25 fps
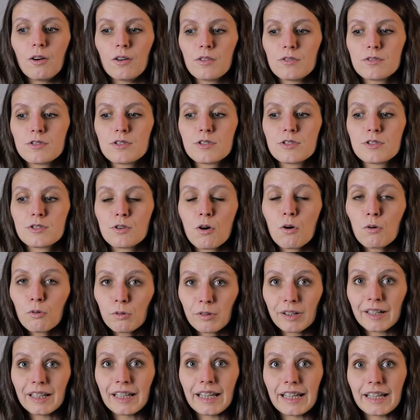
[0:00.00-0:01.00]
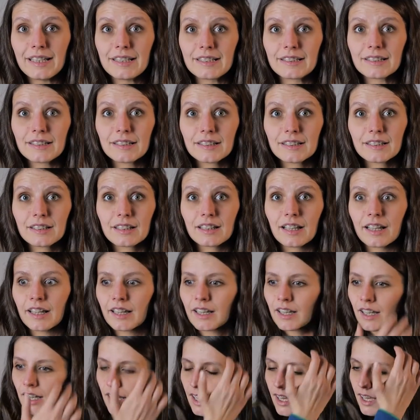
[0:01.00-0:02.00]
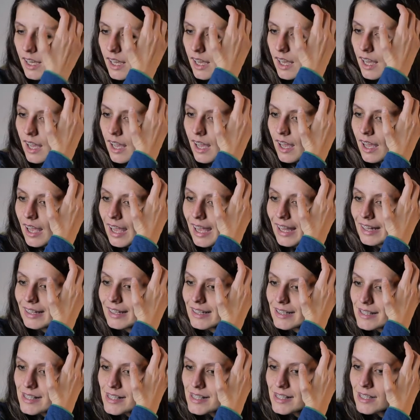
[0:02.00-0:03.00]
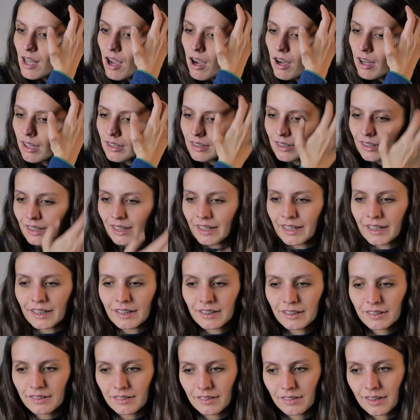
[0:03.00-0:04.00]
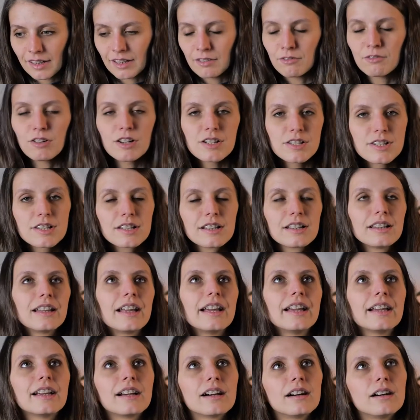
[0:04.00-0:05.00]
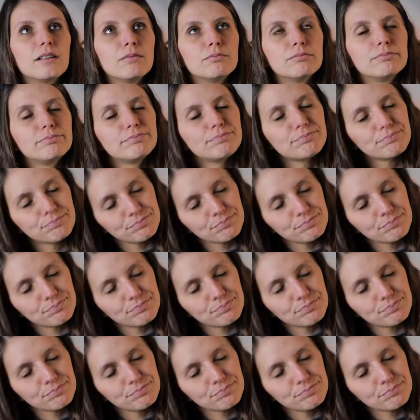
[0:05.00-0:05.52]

So related. Like, and it's not like, it wasn't like um,